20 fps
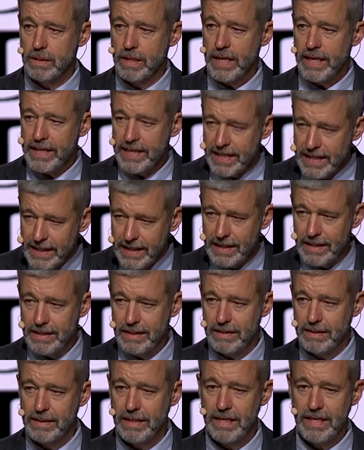
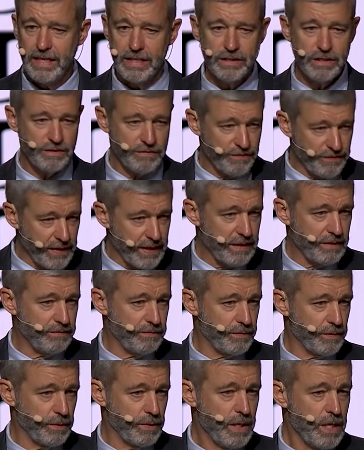He is
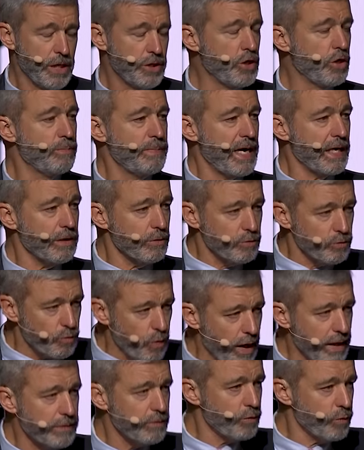faithful. No matter
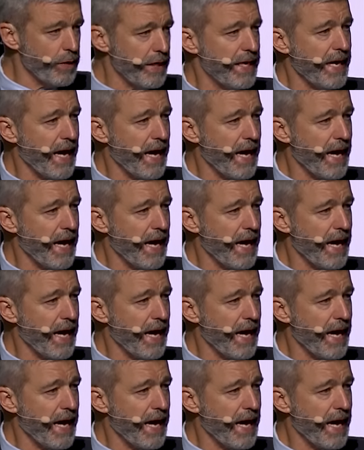what we